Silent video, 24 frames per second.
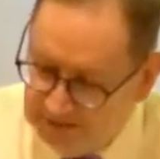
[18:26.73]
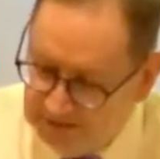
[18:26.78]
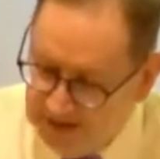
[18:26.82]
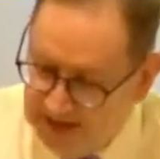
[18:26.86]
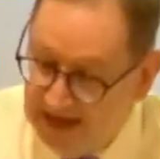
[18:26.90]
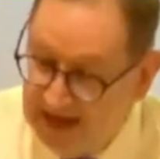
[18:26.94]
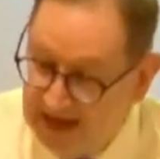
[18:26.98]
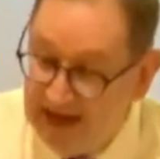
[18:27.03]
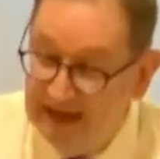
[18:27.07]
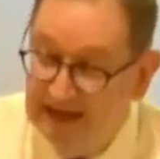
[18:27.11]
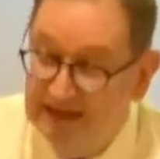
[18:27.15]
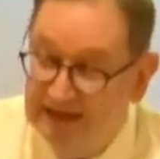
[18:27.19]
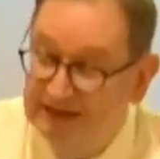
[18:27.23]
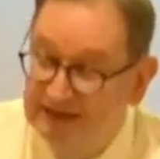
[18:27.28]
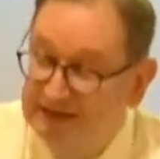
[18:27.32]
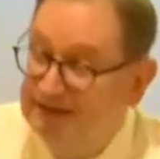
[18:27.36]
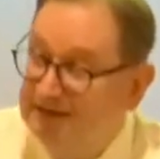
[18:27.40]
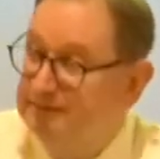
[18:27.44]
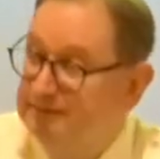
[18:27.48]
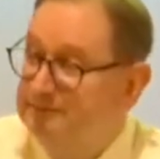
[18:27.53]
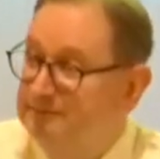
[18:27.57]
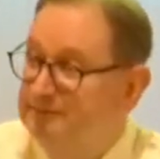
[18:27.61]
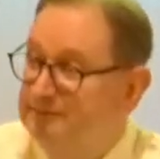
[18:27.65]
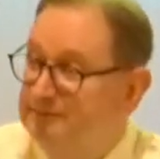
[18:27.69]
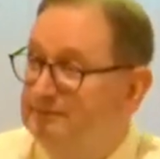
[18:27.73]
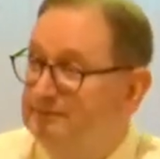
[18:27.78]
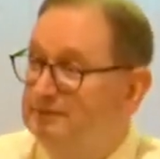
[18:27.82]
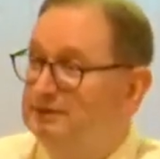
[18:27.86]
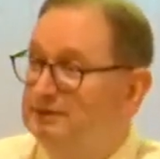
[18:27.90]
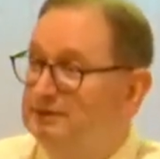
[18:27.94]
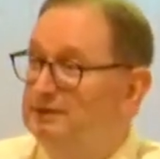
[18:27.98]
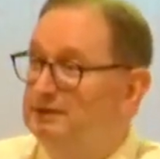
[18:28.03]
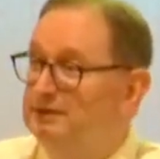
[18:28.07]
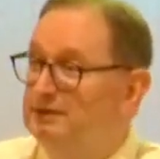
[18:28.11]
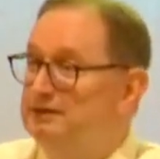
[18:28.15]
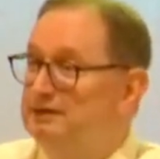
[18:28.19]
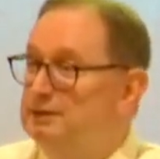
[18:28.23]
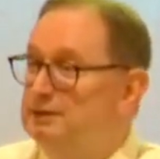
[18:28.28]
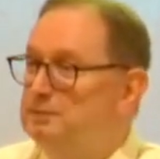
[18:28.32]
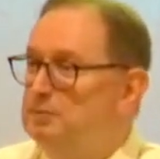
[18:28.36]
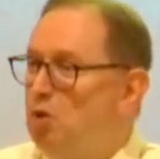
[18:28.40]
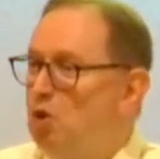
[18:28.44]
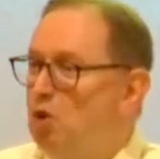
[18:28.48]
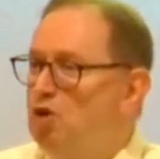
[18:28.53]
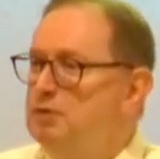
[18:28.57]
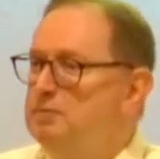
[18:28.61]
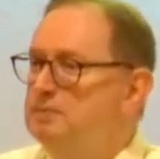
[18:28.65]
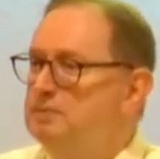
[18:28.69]
and the
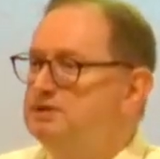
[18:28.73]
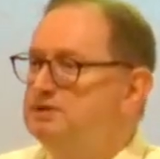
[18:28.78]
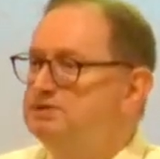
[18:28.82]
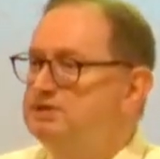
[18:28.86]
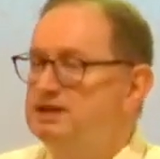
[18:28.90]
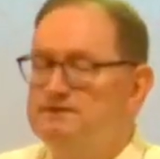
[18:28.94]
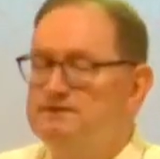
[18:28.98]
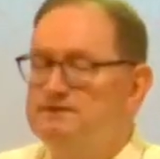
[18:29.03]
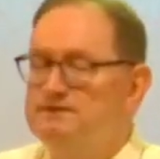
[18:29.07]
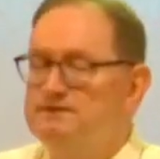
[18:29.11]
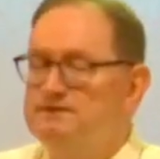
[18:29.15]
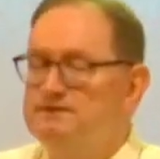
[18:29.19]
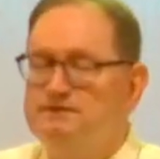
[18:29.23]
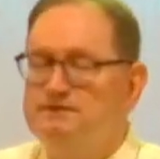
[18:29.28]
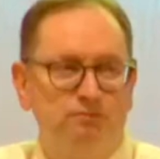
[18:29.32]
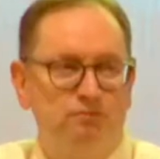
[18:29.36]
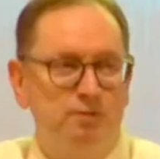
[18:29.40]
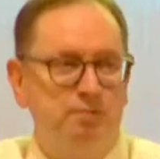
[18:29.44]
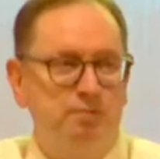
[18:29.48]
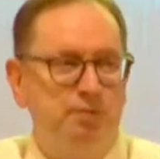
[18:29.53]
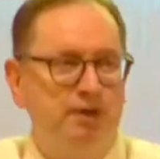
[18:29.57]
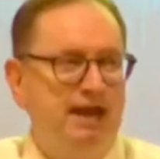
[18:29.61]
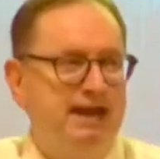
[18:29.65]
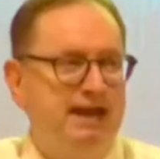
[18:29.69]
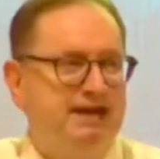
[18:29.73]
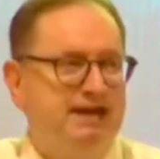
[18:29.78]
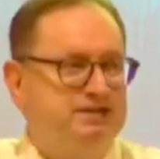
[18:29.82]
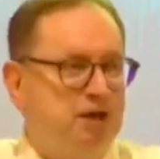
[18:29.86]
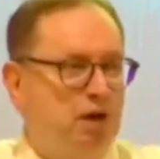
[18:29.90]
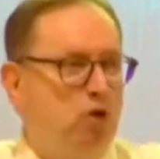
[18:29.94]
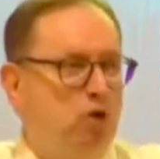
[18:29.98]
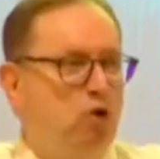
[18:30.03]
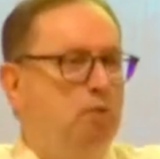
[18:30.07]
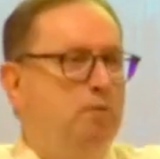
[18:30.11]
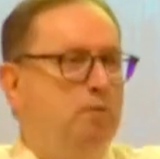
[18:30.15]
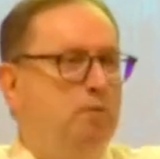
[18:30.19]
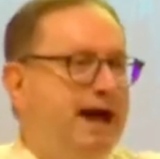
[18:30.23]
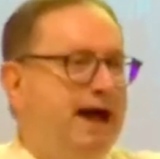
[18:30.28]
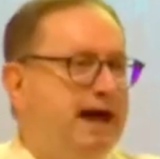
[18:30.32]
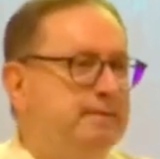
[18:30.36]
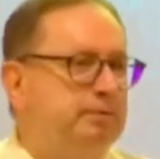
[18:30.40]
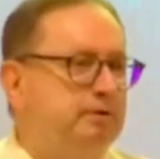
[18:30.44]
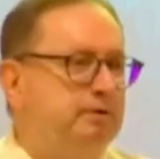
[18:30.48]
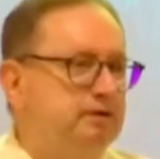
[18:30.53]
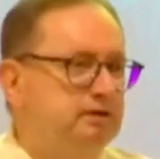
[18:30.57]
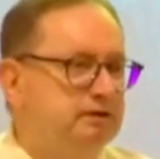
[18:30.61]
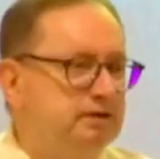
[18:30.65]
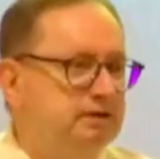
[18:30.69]
Mormons even replace the whole
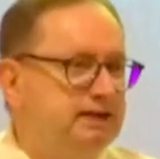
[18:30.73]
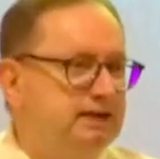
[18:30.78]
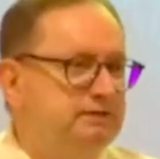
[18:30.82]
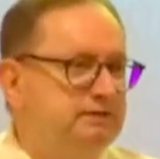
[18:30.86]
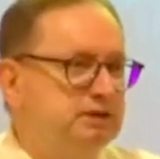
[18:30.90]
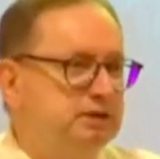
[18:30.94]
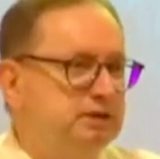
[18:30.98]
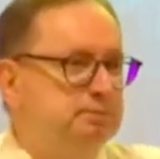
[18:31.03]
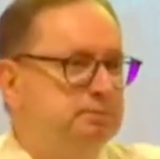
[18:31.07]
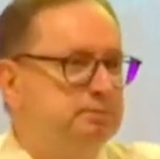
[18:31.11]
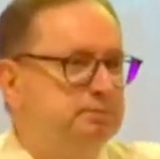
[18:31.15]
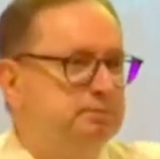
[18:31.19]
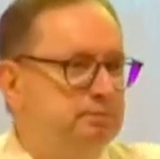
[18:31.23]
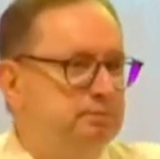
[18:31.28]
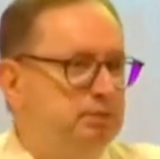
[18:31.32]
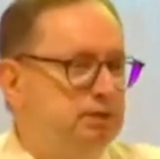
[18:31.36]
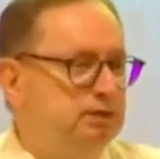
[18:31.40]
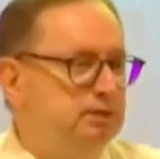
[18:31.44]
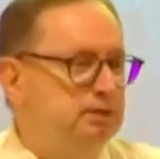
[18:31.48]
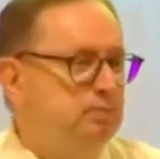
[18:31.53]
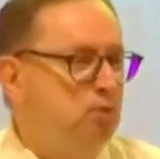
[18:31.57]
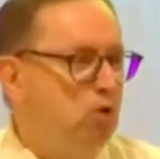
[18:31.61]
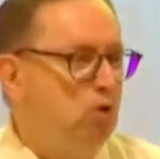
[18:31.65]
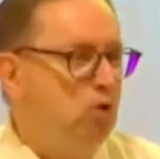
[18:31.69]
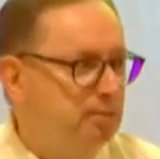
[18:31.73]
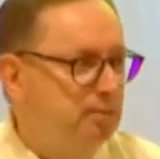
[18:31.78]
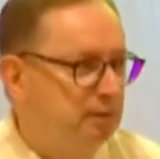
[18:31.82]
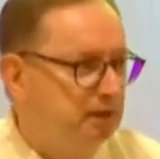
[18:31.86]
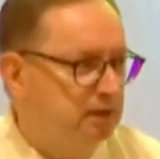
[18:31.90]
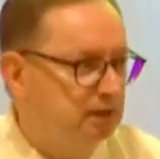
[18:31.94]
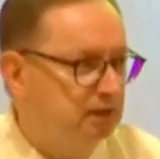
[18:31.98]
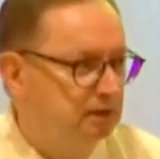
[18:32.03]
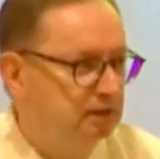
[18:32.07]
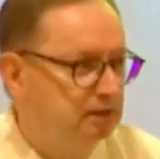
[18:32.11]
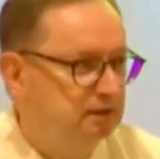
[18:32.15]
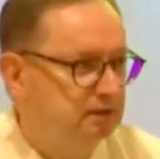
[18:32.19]
Bible, give you the Book of Mormon.